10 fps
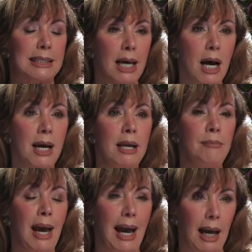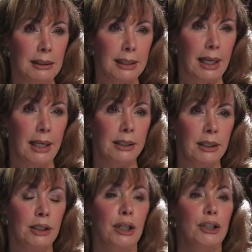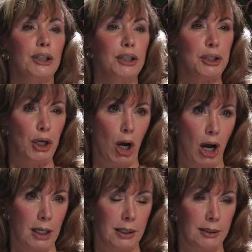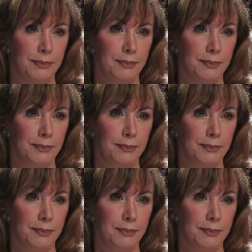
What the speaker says: time allocated to talk.